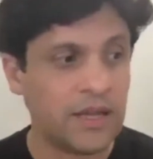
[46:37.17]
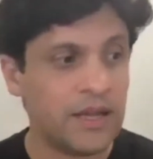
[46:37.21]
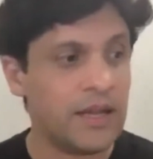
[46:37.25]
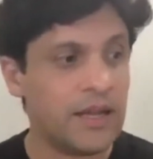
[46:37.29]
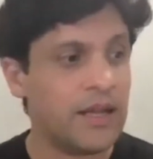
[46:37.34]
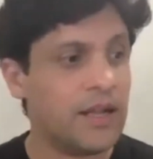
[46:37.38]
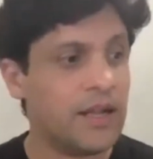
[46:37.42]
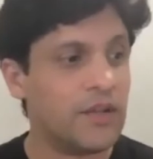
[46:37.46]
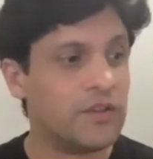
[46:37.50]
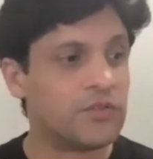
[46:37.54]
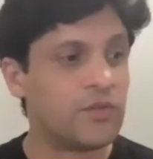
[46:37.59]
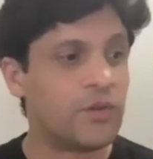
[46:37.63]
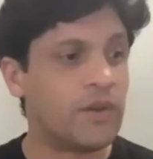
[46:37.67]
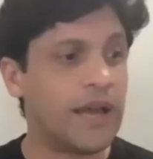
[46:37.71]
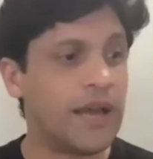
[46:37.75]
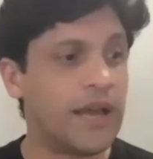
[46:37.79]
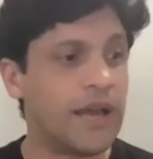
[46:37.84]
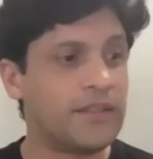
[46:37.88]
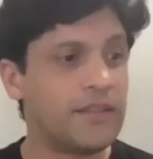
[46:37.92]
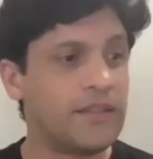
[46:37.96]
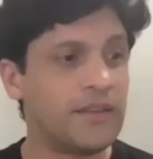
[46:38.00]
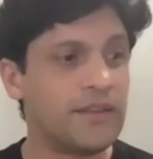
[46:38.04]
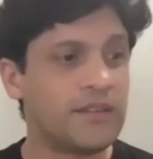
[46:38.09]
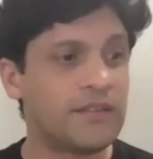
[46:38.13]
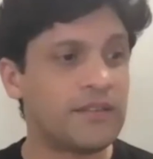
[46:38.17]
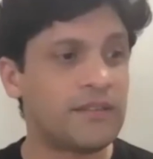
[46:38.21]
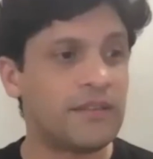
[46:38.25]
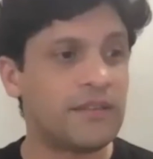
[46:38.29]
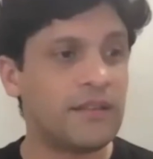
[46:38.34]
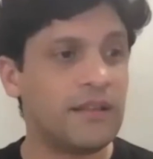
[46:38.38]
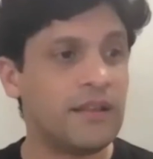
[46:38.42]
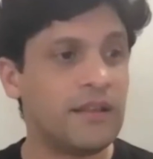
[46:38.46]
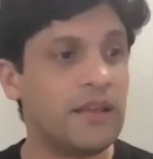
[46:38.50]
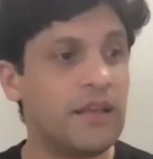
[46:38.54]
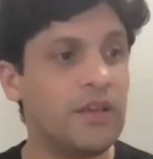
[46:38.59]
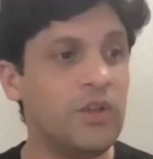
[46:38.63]
Yeah. So like this,
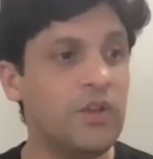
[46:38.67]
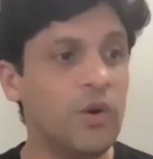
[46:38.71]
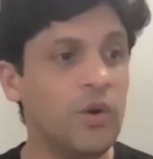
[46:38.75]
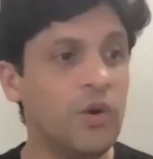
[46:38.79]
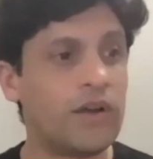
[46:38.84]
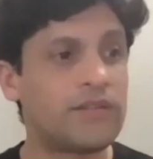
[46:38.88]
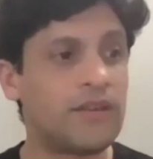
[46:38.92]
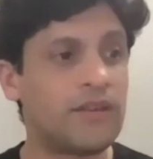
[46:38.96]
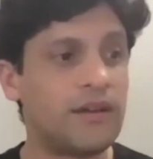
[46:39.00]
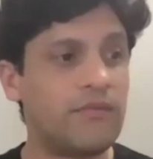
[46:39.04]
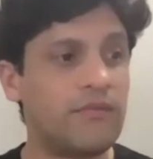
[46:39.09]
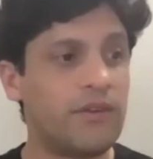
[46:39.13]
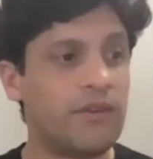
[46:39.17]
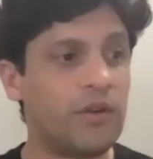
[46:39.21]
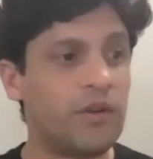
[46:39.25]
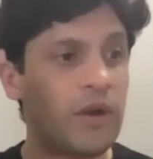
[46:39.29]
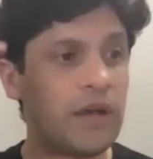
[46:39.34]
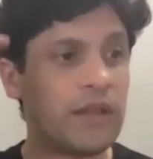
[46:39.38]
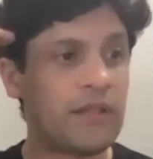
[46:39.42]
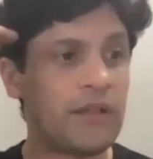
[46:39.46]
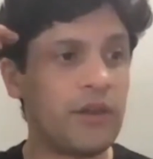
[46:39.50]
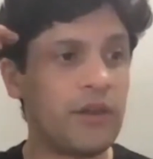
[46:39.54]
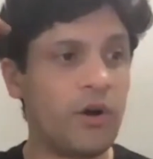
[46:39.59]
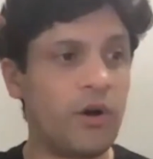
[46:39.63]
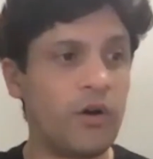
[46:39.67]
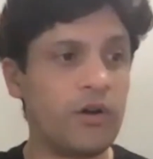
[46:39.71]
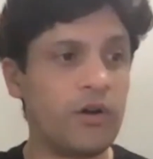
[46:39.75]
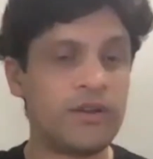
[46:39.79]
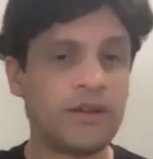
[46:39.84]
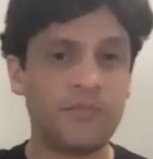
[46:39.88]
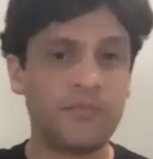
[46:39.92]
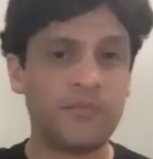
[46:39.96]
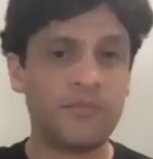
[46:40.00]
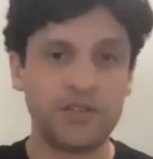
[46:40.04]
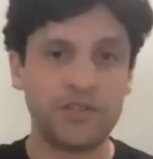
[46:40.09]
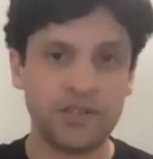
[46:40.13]
you are someone who has a
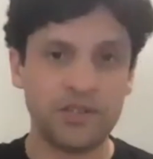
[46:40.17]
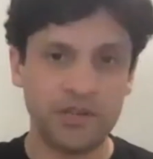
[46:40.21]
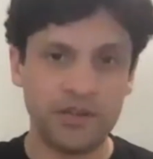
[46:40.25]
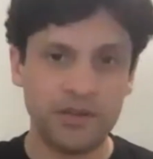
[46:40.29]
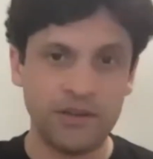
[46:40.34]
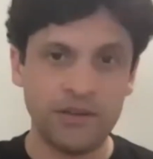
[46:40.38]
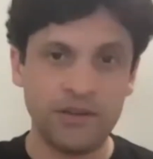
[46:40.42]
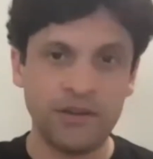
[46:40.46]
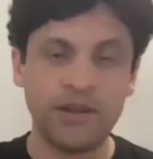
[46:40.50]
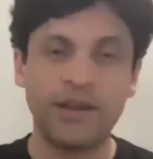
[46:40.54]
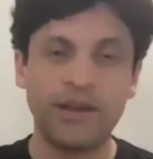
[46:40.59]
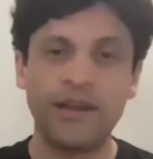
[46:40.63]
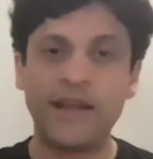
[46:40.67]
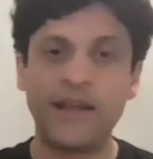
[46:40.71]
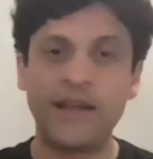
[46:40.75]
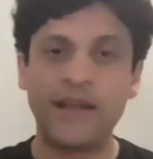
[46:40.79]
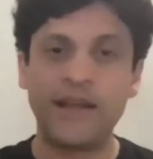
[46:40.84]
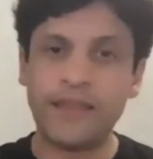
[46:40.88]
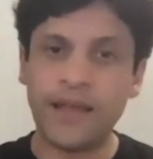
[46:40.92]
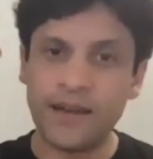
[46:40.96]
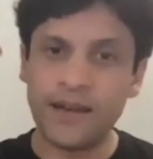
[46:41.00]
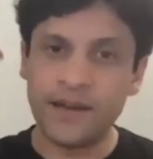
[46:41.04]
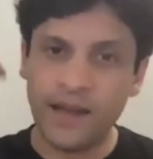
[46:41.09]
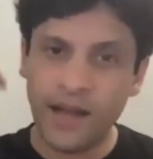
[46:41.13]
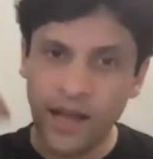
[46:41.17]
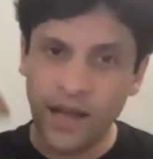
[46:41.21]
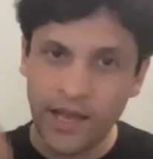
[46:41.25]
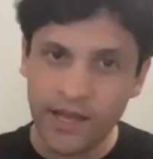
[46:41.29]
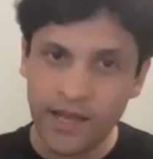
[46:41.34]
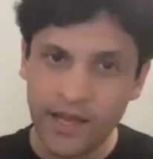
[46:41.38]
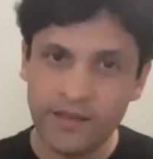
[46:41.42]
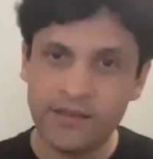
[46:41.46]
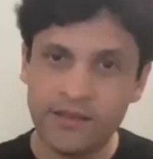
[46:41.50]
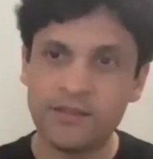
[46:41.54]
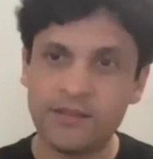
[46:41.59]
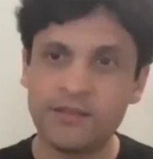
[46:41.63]
long-term vision and that
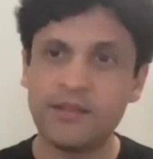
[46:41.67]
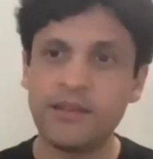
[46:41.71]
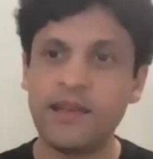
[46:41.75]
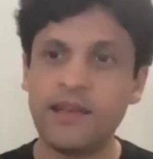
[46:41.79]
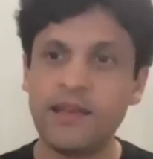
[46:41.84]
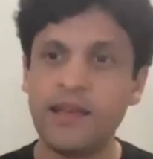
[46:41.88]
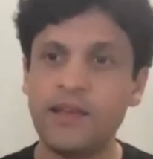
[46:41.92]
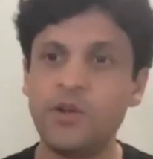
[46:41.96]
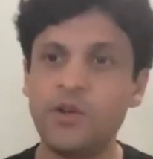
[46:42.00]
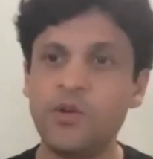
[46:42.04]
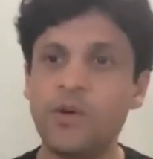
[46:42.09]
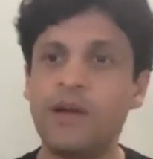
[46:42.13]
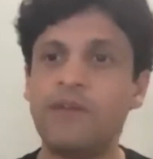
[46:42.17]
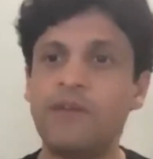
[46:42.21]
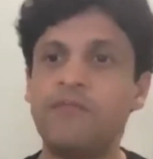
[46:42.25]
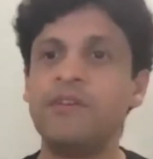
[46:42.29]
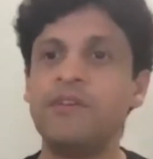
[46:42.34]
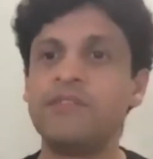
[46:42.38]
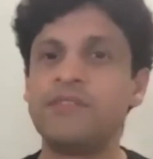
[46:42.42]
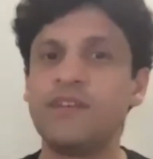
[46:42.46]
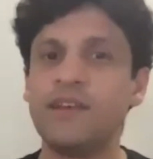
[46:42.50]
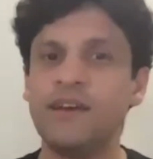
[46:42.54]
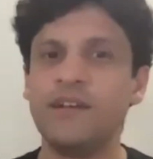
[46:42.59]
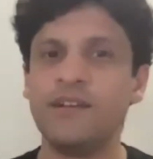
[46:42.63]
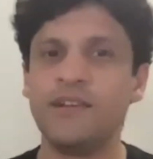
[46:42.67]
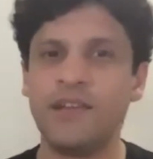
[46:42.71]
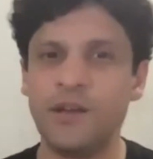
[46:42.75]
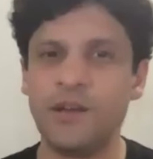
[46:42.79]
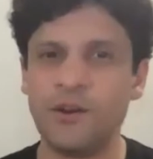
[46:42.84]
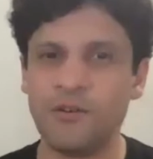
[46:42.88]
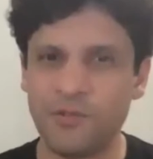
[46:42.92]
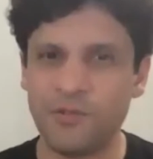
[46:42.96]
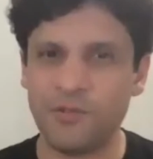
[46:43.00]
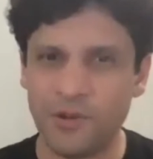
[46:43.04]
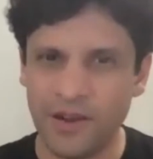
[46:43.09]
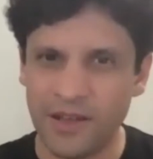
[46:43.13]
guides you every single day
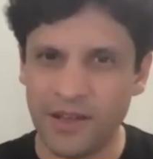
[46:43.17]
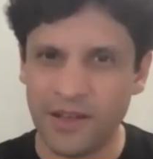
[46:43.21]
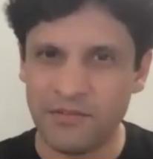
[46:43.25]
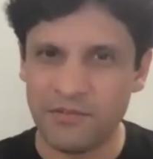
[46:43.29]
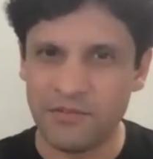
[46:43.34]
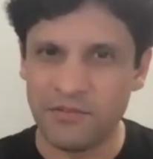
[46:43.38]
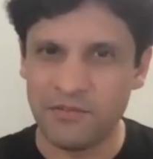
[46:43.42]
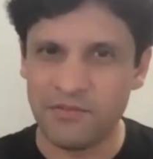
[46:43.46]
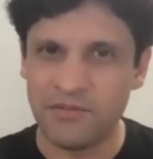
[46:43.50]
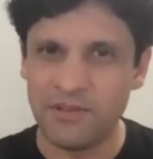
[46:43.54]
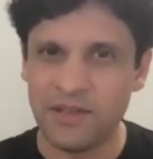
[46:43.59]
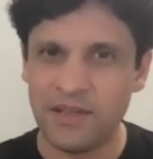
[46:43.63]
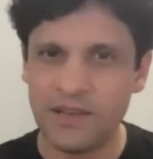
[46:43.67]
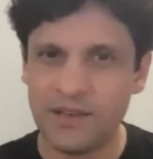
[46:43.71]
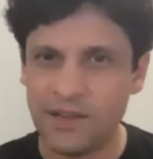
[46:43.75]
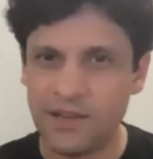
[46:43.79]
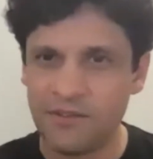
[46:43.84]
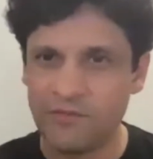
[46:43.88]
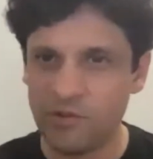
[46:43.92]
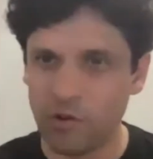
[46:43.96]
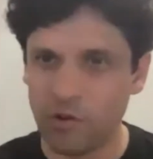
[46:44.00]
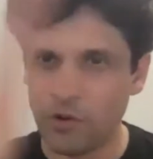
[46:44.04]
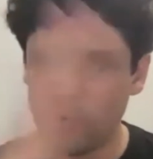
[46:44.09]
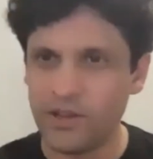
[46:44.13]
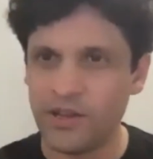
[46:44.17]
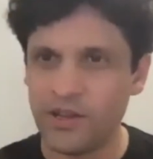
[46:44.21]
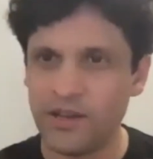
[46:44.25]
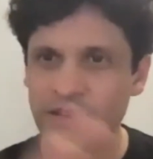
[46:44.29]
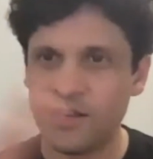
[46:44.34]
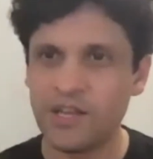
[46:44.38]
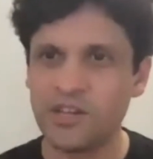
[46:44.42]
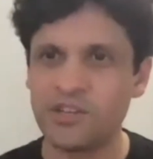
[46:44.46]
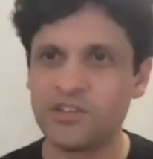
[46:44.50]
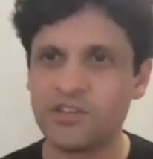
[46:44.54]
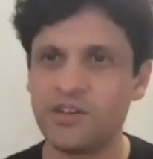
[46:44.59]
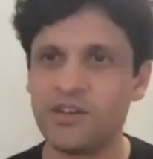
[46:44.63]
of your life. It gives you
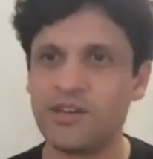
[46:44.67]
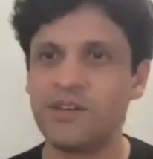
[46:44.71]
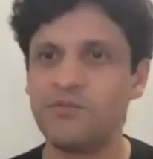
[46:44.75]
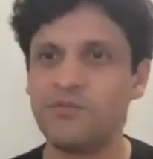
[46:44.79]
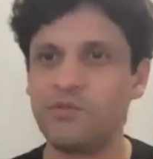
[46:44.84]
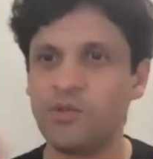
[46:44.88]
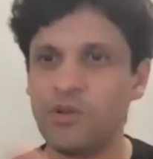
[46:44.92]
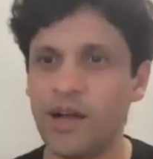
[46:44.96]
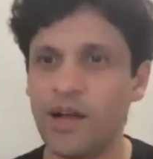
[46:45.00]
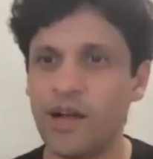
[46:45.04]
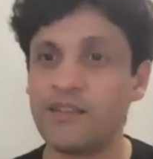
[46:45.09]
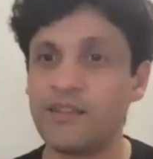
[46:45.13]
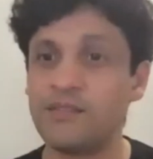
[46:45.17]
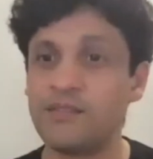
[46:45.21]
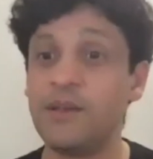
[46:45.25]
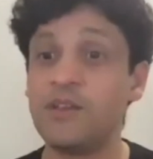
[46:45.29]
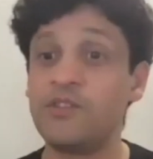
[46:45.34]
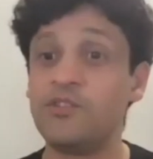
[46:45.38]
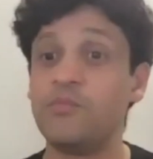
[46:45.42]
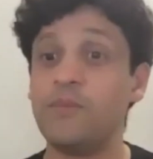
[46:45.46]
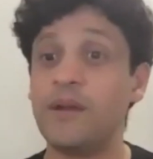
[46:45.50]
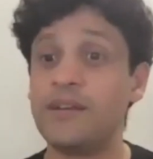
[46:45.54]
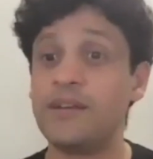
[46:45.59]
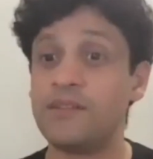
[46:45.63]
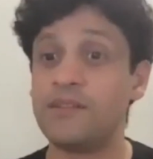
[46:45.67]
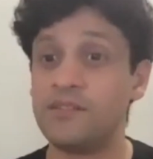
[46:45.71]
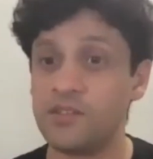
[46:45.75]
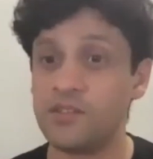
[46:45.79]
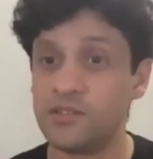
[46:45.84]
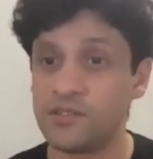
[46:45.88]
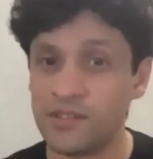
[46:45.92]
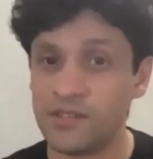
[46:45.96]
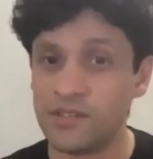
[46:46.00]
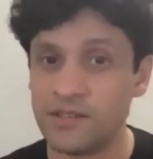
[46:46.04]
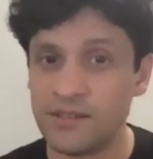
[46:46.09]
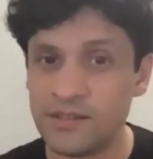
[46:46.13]
orientation, it gives you guidance, it makes you make
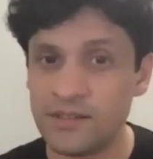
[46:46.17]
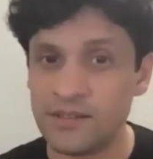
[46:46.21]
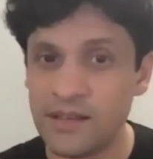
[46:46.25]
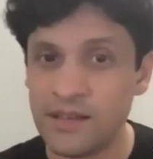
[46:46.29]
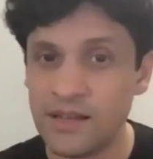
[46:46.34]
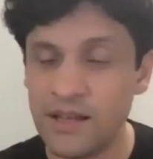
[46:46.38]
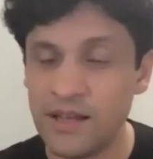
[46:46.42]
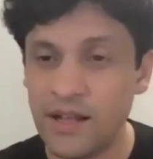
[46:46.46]
decisions.